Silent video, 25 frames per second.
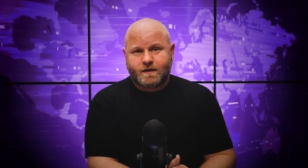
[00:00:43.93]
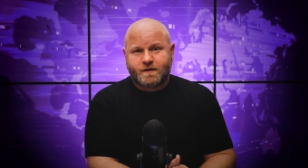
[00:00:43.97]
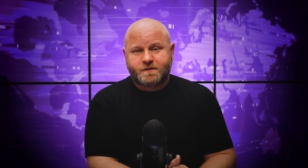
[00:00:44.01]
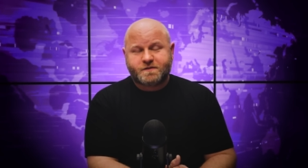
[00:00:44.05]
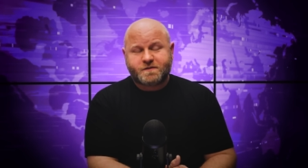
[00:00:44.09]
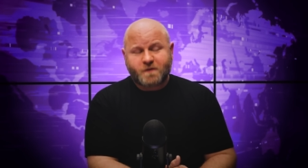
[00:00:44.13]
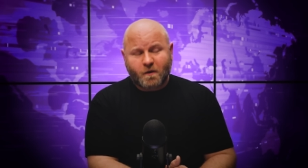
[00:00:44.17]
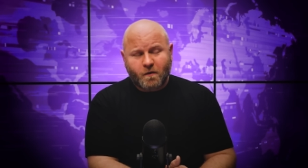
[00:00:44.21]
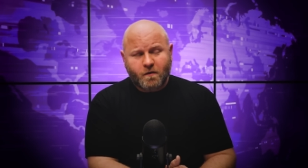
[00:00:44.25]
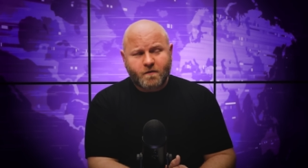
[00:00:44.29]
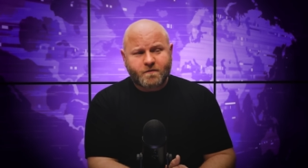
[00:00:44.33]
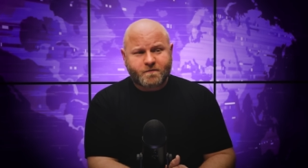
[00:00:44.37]

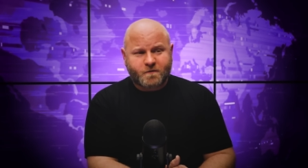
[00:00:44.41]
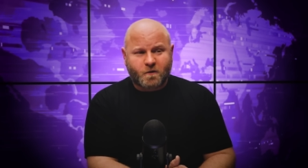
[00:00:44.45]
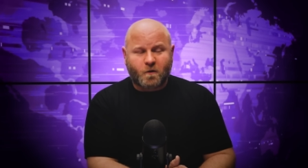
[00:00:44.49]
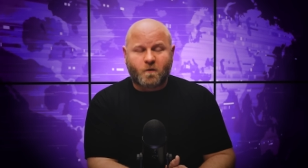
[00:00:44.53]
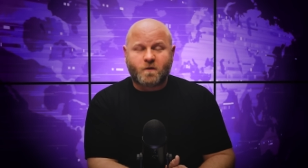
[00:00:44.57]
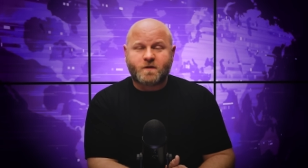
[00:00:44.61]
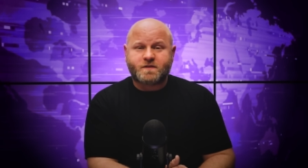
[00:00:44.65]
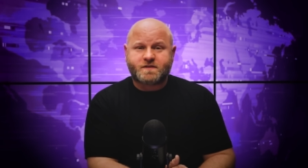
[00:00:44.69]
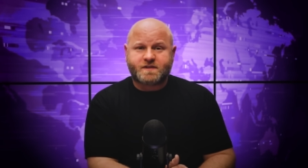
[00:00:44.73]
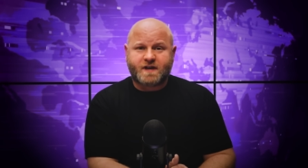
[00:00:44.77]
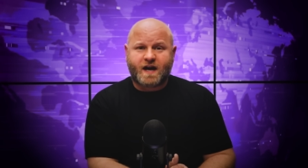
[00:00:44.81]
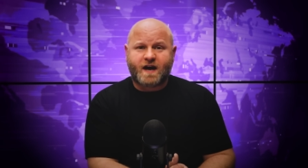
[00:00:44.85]
So, of
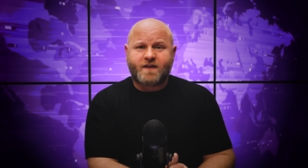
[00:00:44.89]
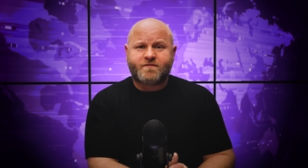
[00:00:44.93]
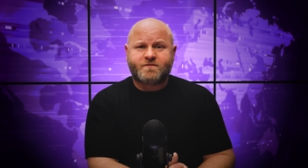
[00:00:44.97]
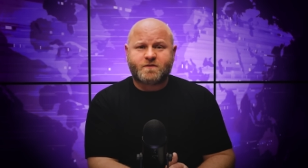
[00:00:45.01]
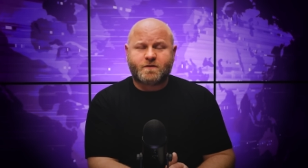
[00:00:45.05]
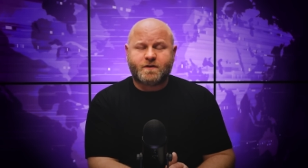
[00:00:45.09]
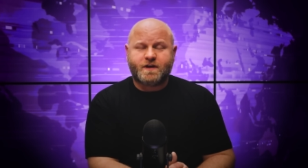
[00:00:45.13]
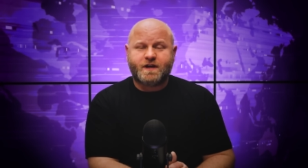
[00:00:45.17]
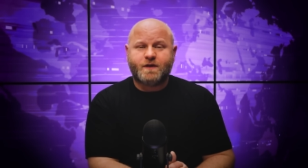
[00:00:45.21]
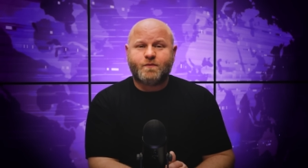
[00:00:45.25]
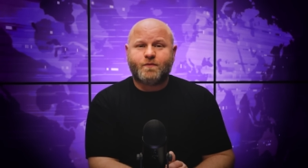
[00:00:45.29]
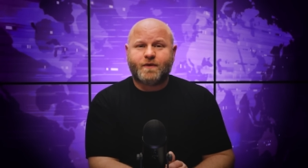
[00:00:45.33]
course,
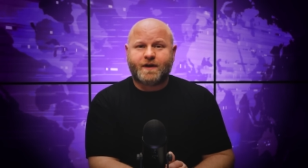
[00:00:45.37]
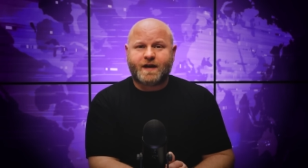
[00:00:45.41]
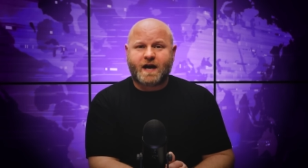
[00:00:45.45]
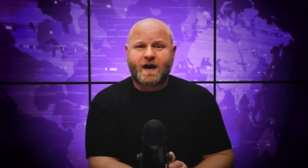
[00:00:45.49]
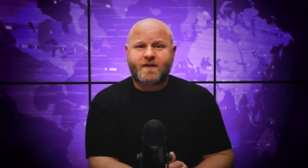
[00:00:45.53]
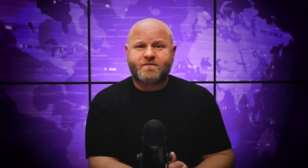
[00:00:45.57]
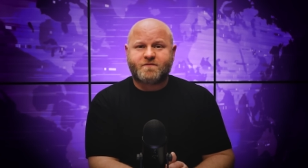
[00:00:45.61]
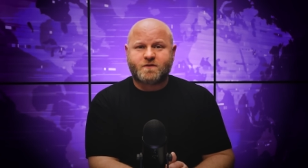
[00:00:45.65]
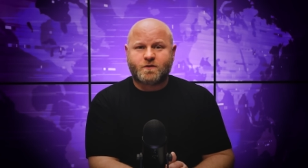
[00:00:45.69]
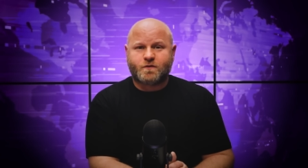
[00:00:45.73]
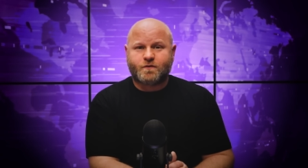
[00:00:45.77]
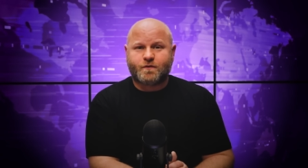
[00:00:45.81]
after he went
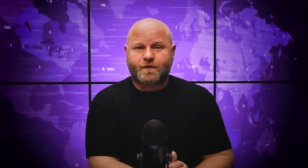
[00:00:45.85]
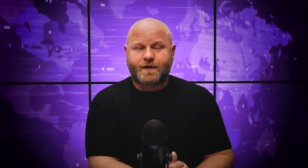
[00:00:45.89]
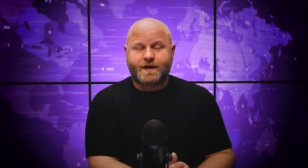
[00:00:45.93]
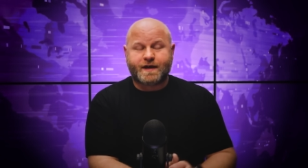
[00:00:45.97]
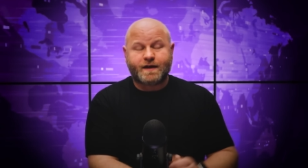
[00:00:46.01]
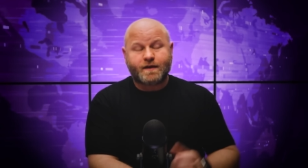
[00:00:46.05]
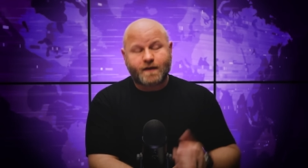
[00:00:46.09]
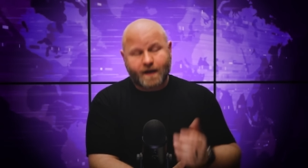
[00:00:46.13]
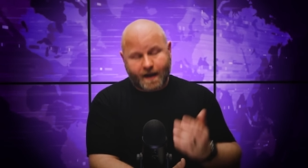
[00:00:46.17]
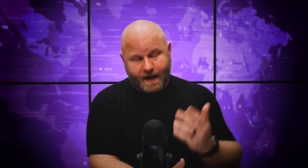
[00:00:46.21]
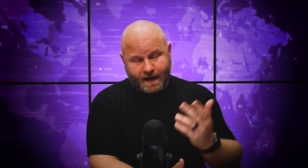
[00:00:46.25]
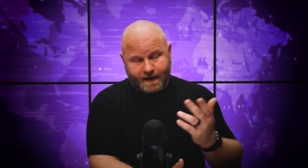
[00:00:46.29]
after
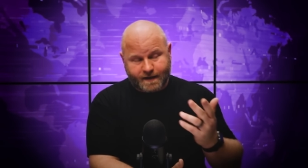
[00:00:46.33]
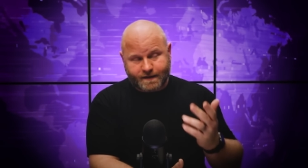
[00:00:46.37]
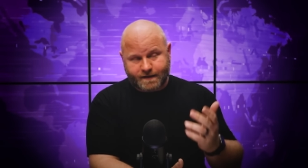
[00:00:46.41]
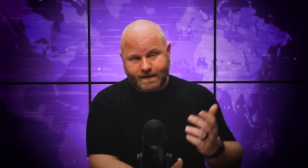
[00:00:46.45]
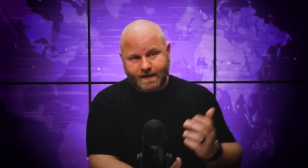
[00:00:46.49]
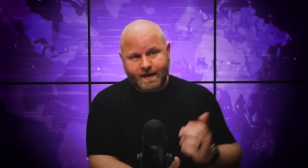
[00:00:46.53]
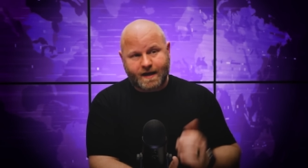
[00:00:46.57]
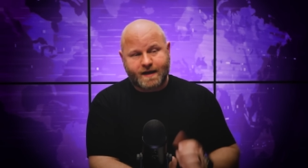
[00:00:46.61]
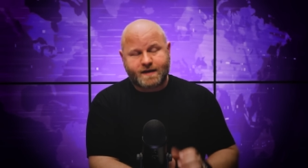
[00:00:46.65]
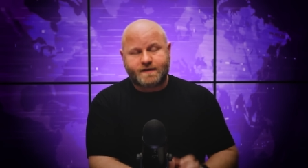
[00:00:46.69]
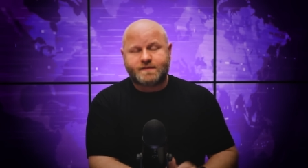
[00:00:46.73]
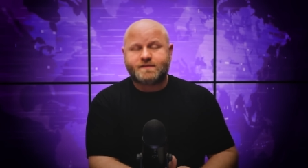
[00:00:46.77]
Green
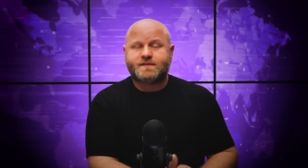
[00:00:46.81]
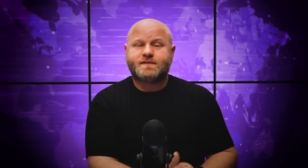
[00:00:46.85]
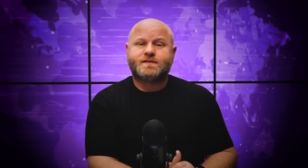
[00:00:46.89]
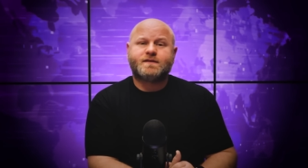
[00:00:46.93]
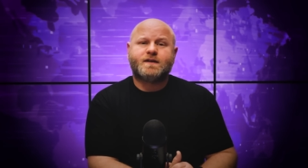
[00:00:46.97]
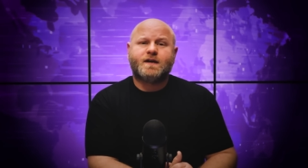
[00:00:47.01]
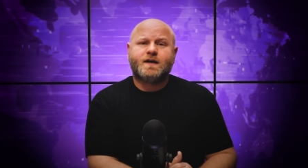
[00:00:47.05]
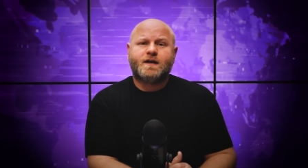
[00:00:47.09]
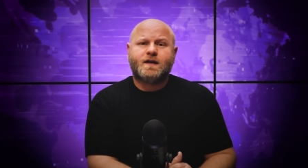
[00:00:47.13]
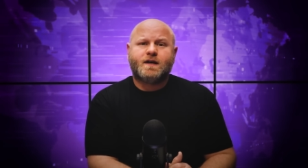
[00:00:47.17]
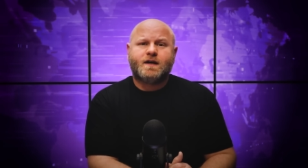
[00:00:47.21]
and Gaetz,